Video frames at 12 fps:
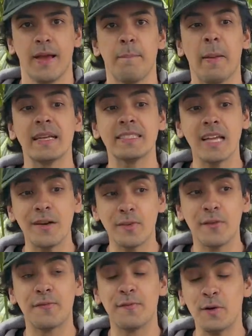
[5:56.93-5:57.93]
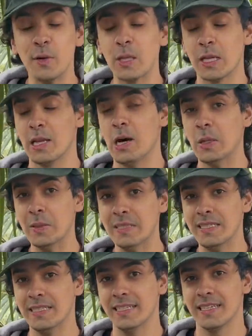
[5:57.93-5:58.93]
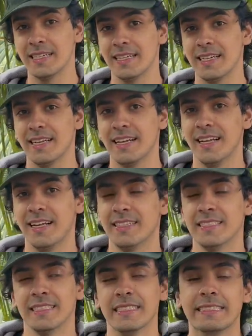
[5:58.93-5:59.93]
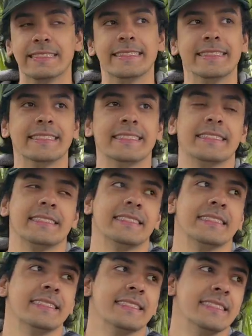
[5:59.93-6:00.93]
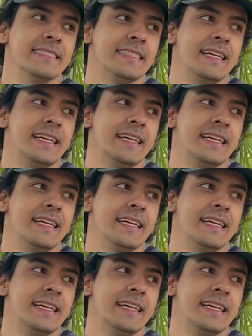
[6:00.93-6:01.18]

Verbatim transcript: Based off the food alone? yes.